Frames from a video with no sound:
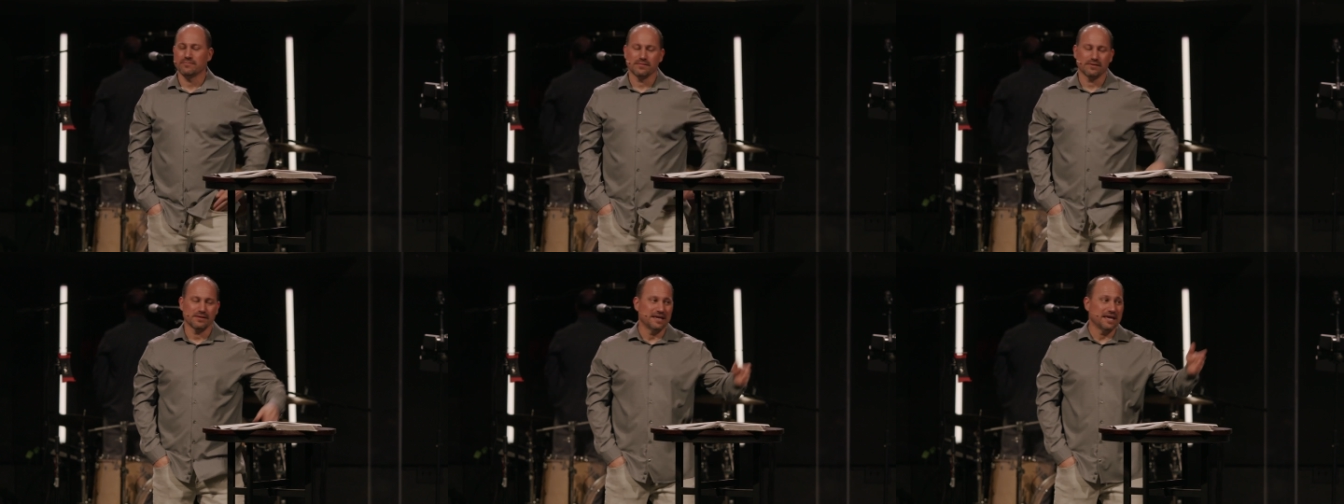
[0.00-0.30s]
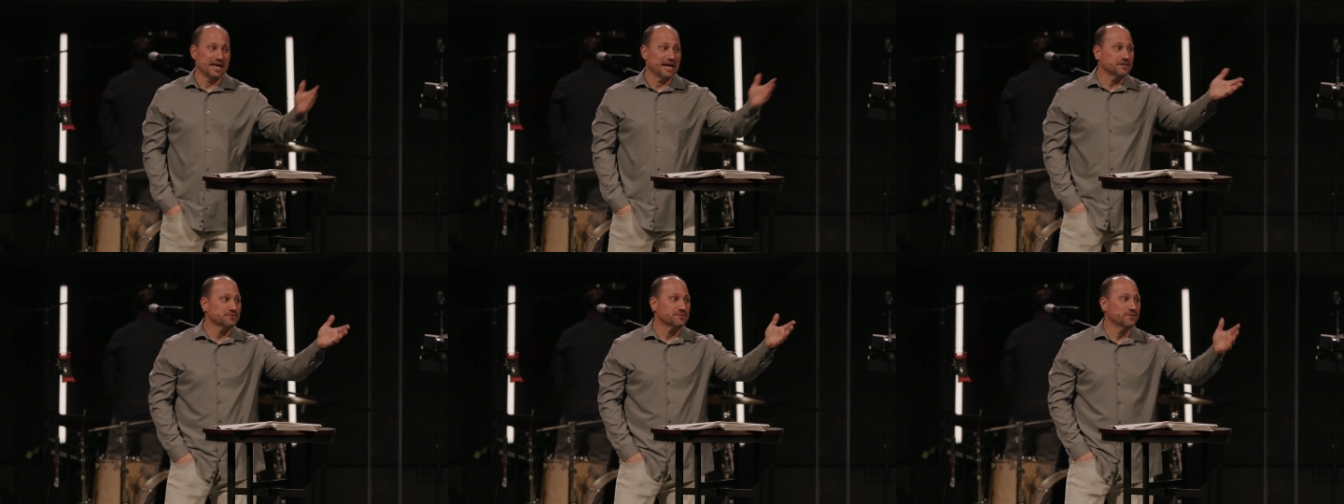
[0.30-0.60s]

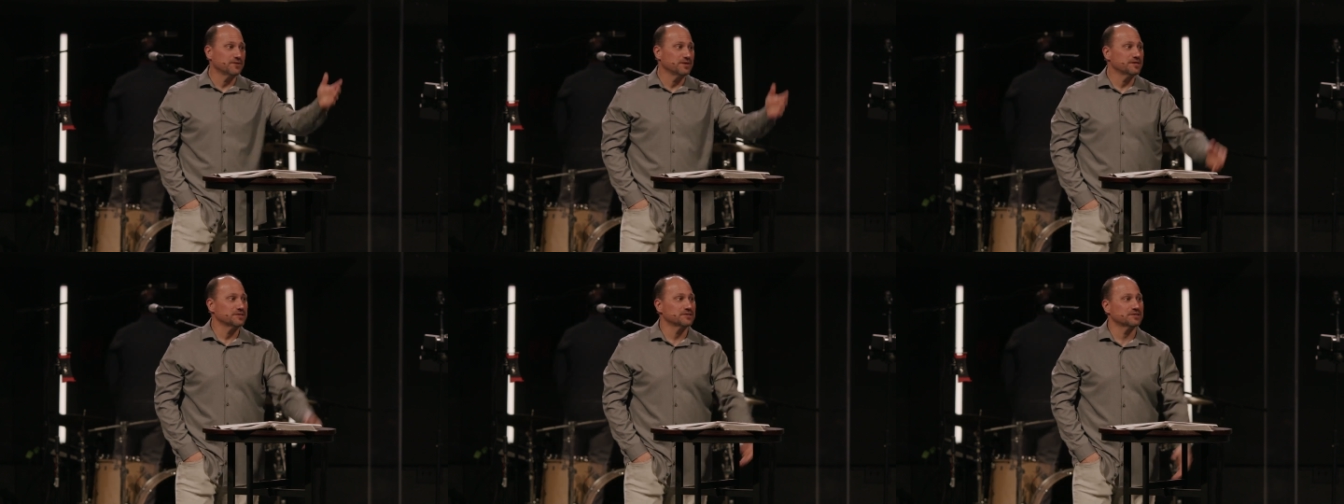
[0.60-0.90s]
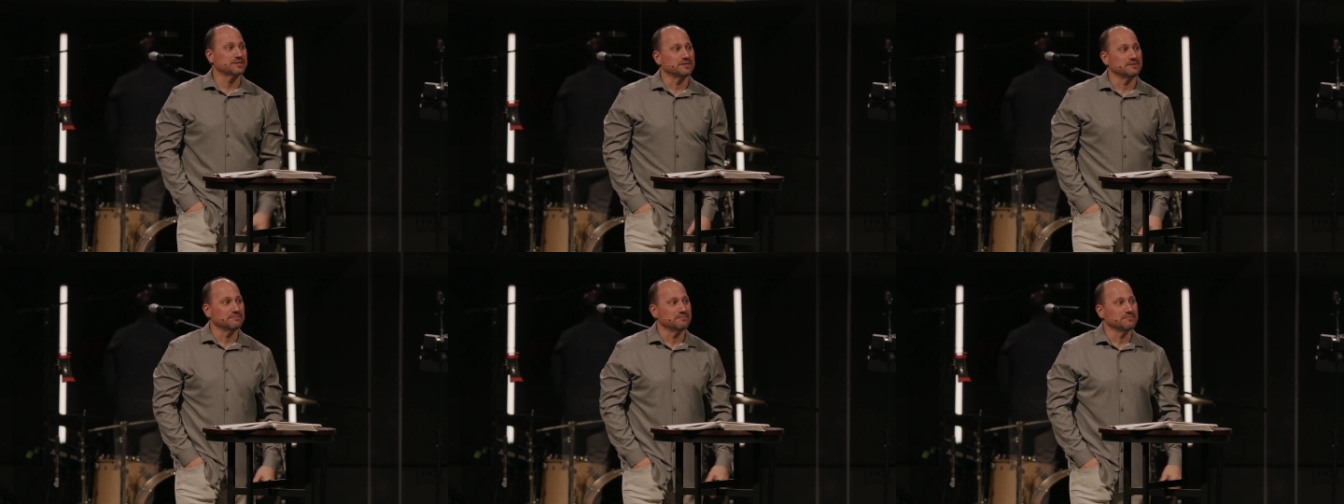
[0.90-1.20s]
He asked for this
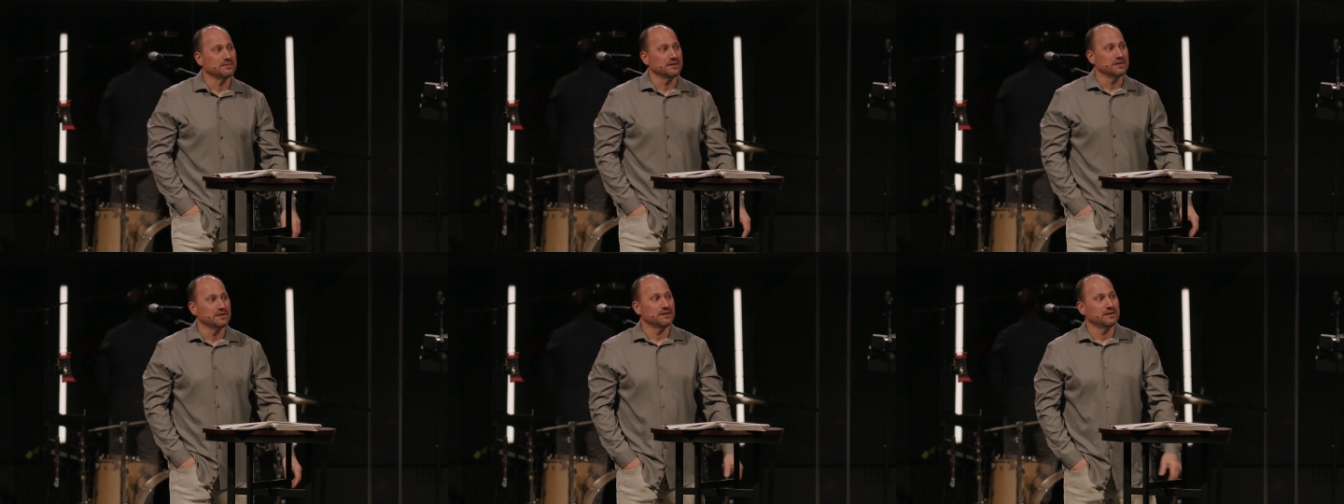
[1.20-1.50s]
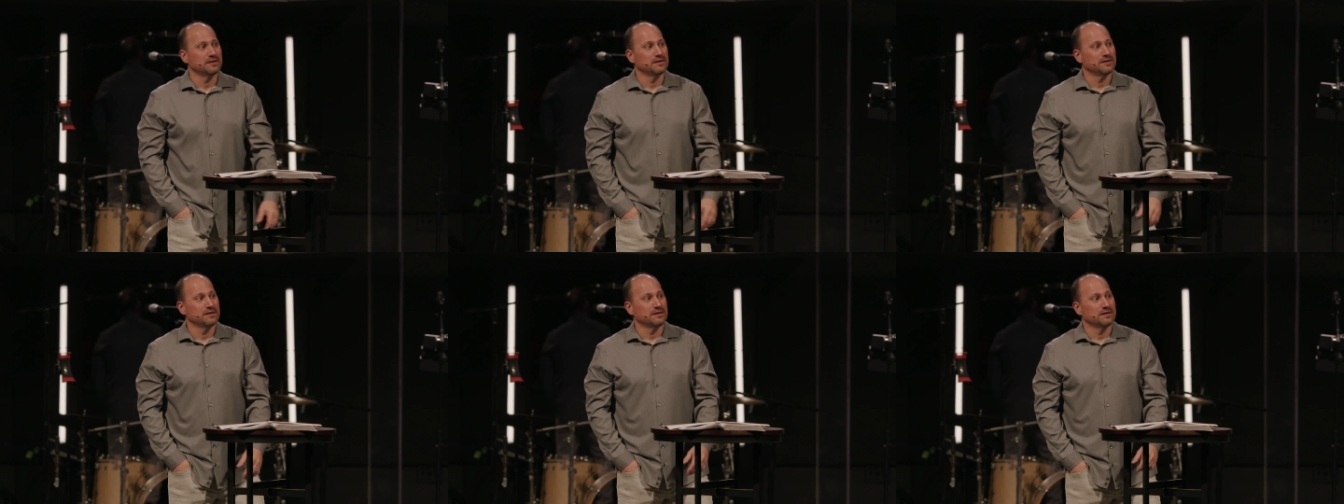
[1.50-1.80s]
in
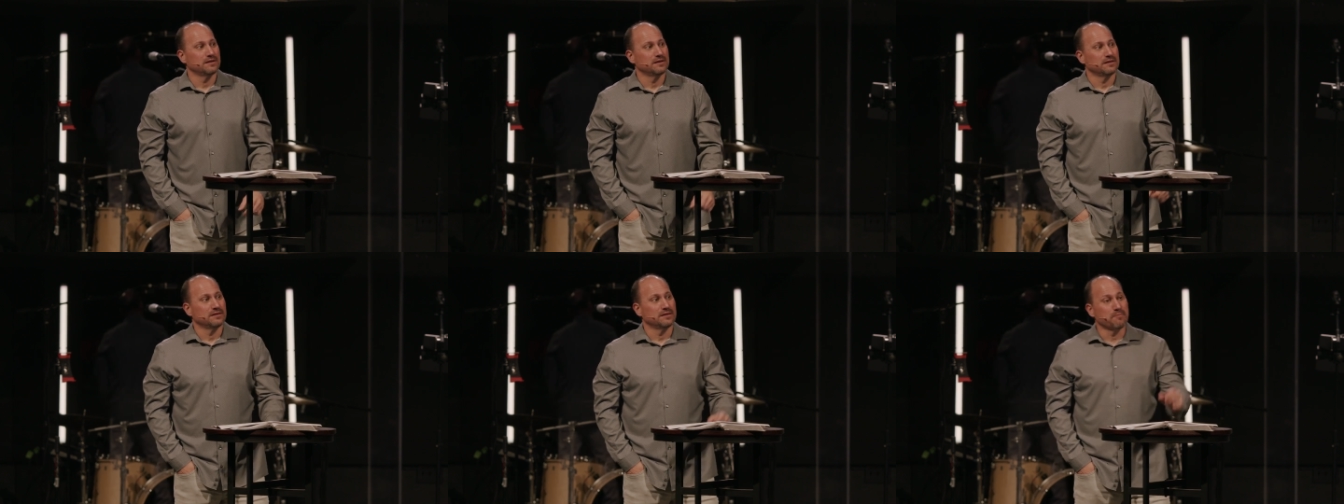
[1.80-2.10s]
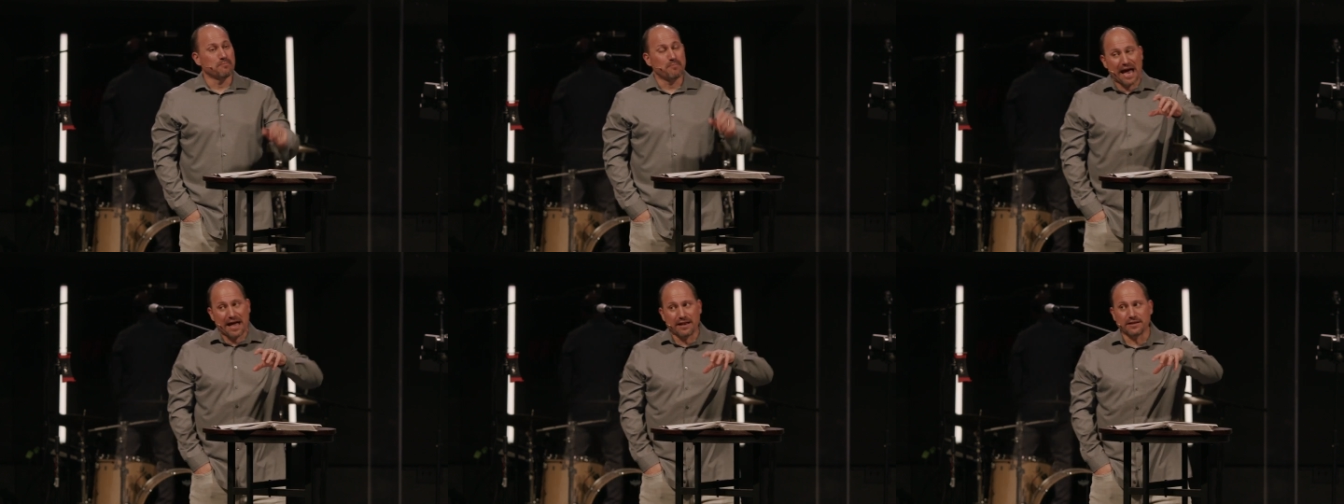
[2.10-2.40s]
the
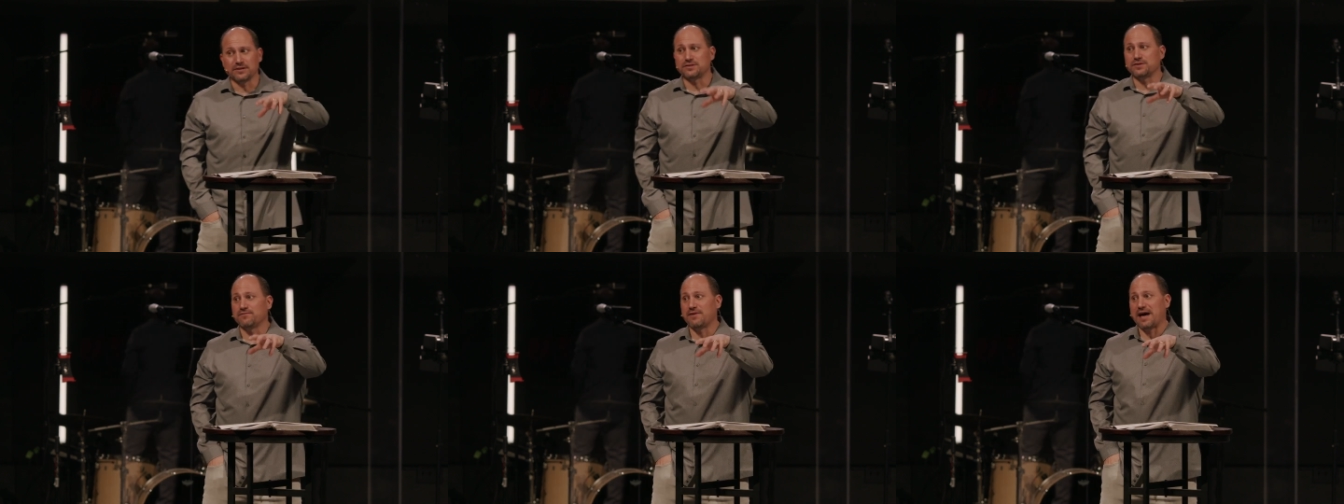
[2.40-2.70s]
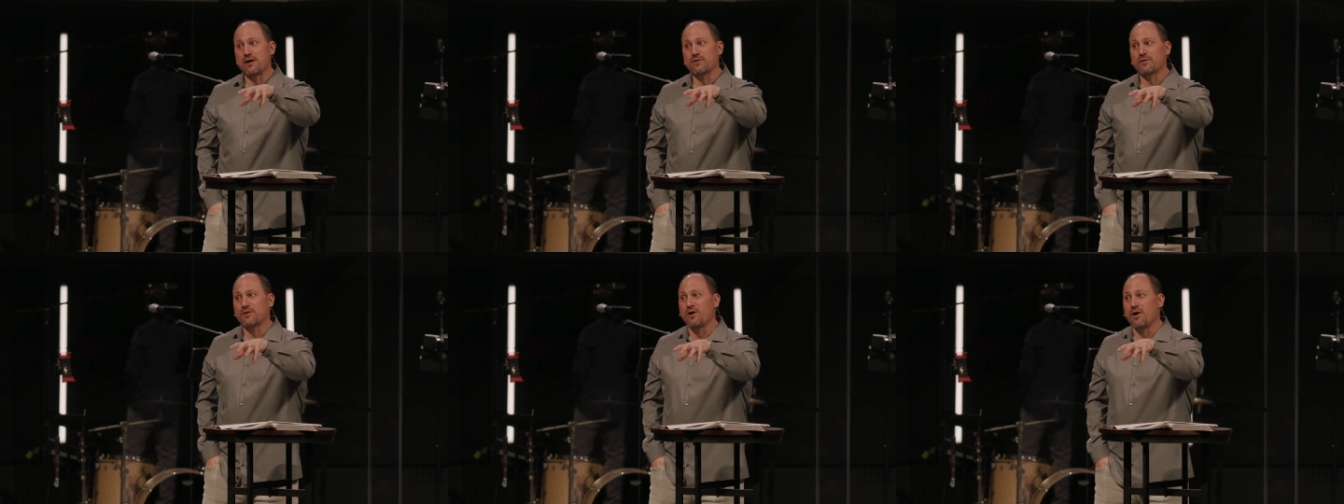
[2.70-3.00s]
balance of
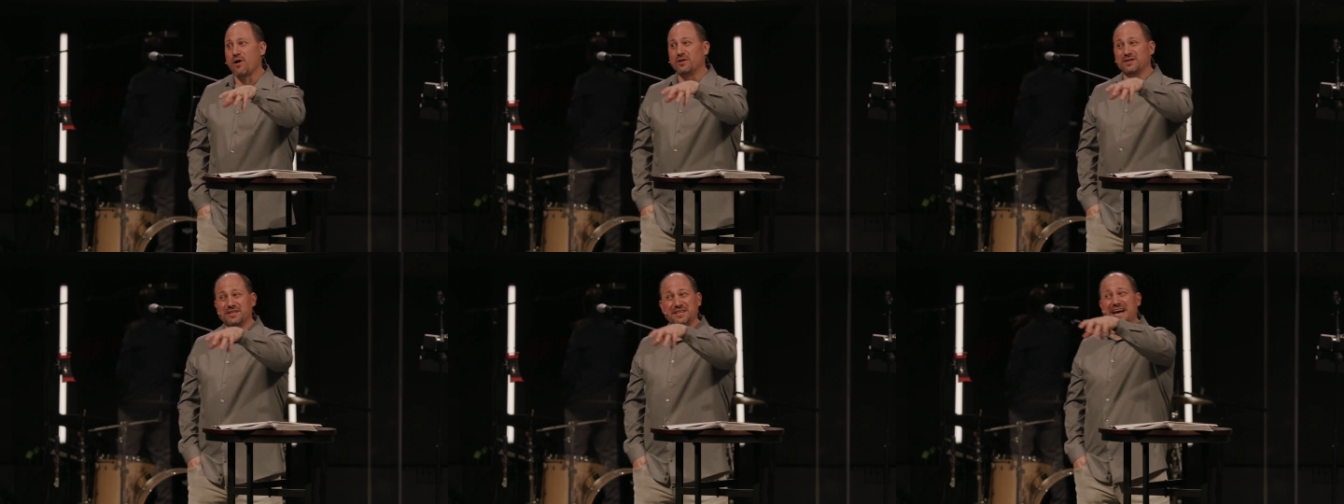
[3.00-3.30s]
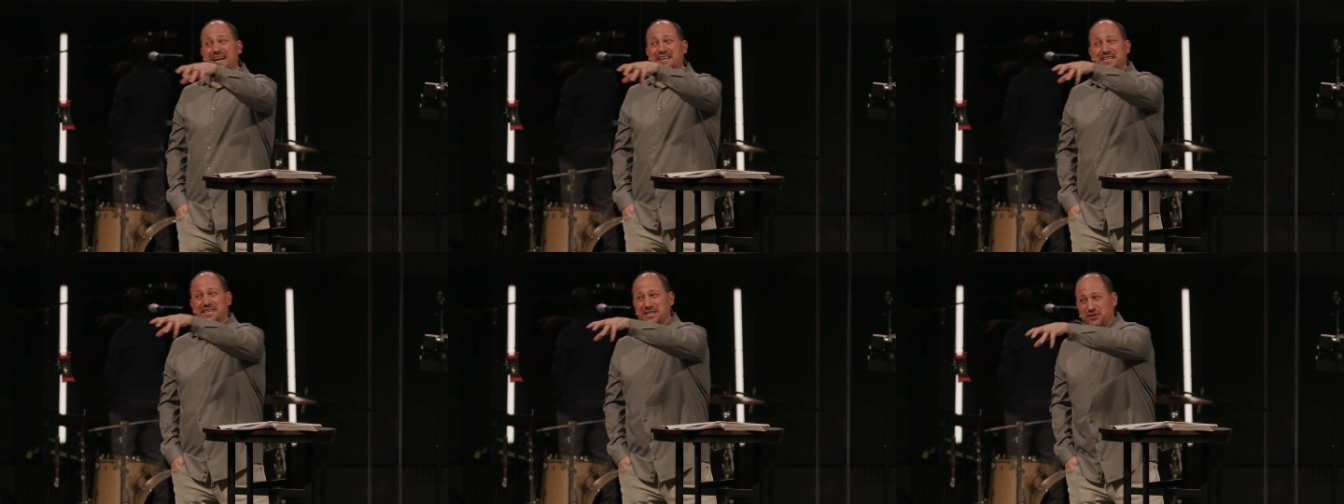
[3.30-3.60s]
alcohol and
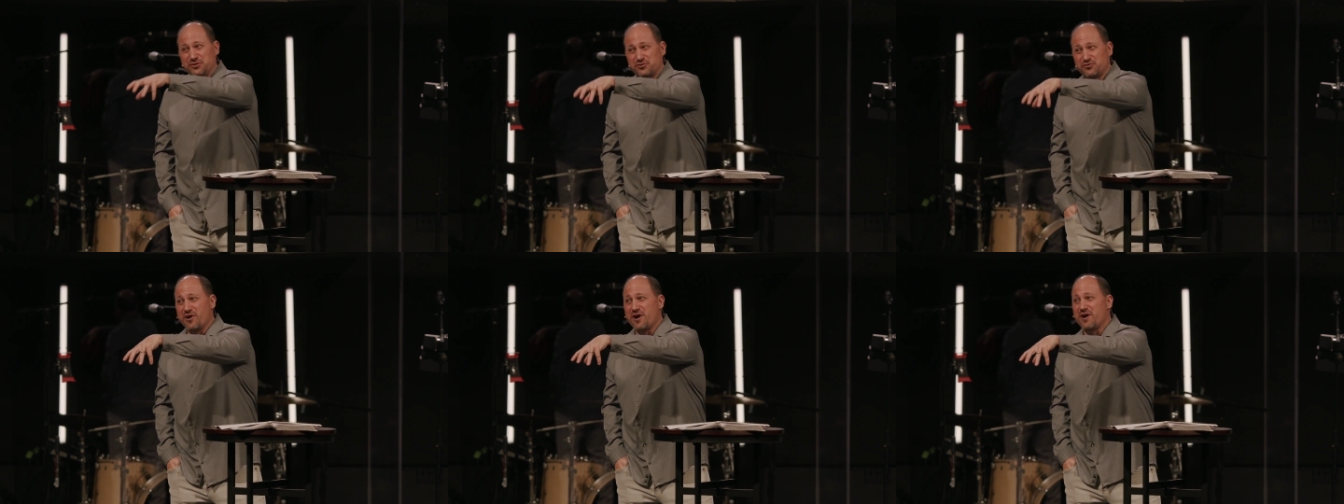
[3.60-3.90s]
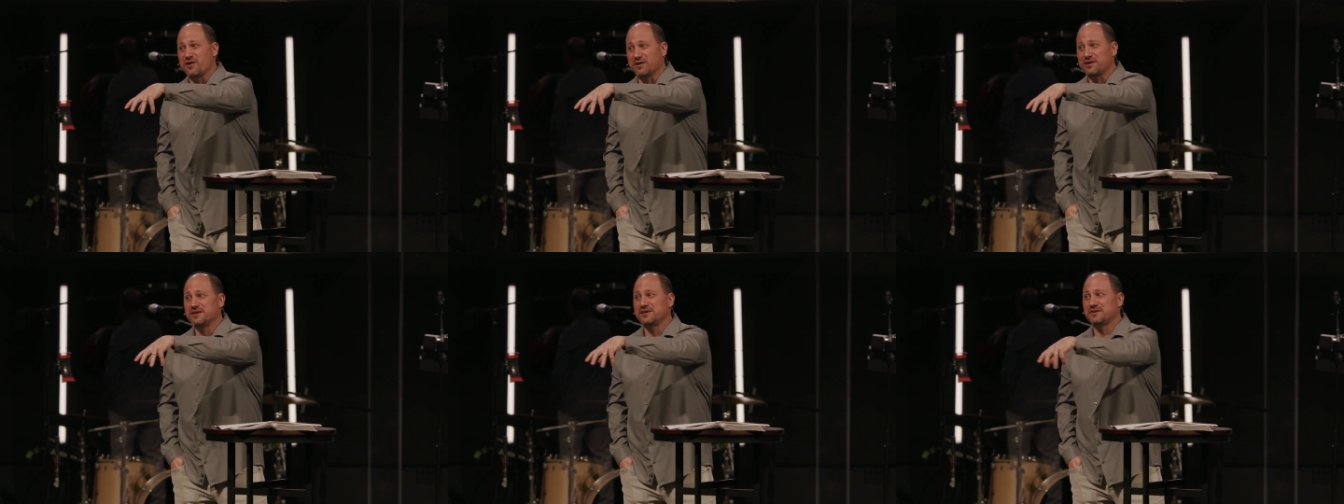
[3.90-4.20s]
not getting drunk.